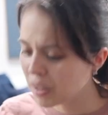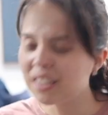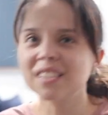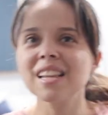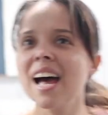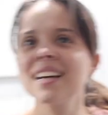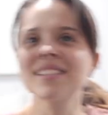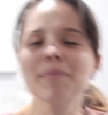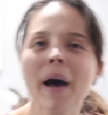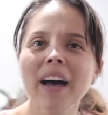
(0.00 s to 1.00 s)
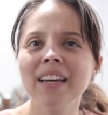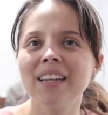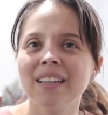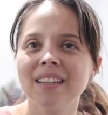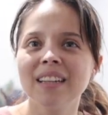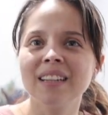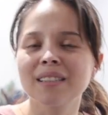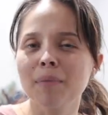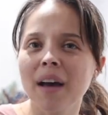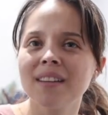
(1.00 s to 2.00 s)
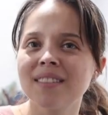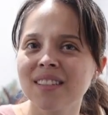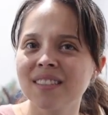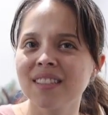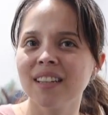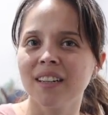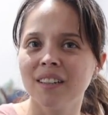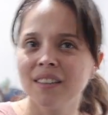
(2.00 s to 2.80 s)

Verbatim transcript: But this not expired. It expires this year.